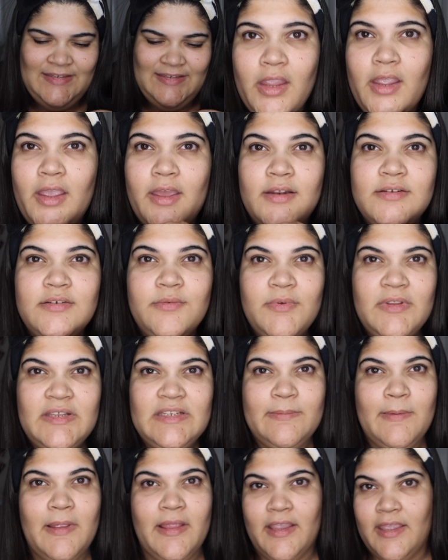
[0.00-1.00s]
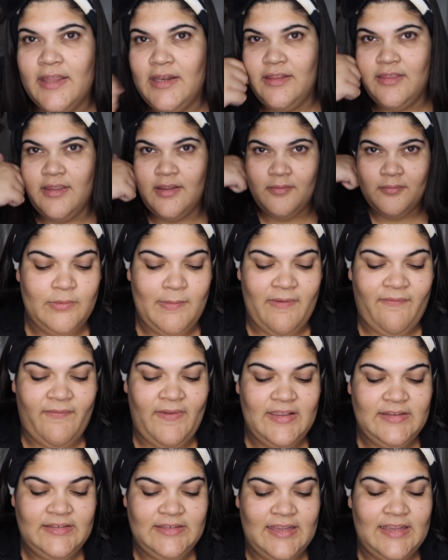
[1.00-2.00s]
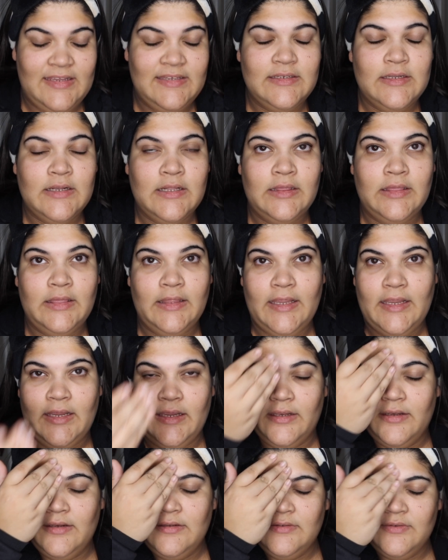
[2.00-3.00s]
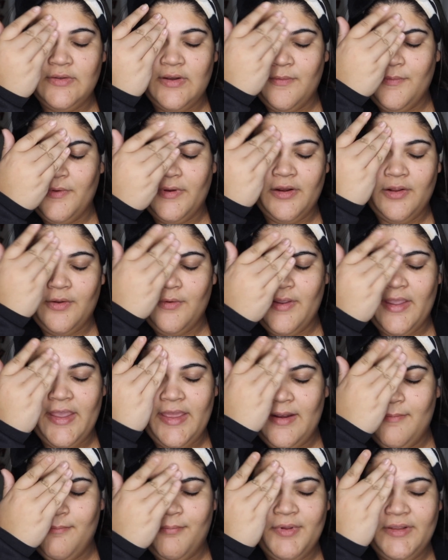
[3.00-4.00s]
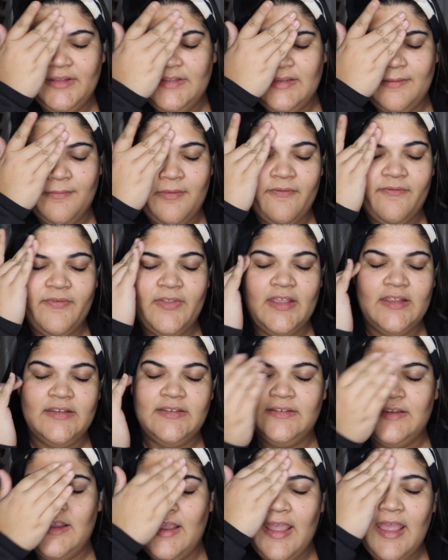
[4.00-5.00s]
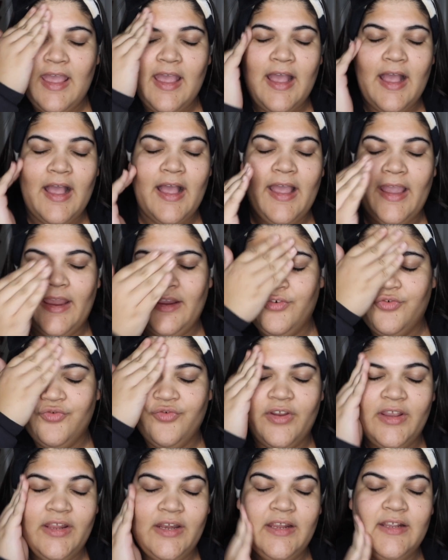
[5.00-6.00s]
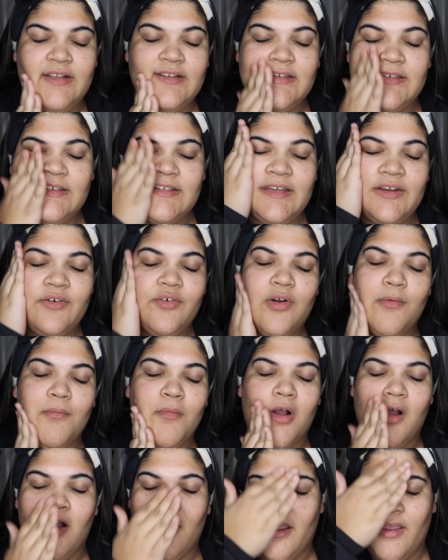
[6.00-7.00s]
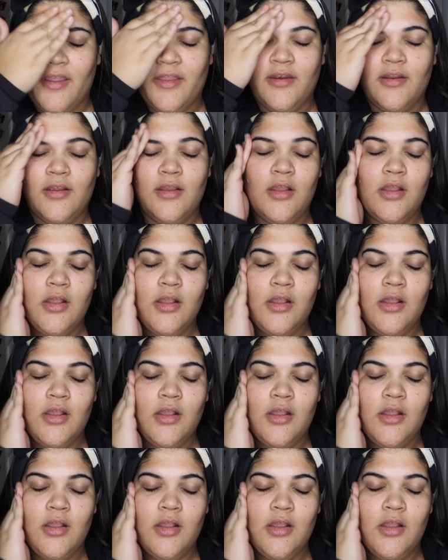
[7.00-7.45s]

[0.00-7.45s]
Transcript: It doesn't really smell like anything. So my face is clean. So now we're gonna go ahead and put some of this hydrating serum on.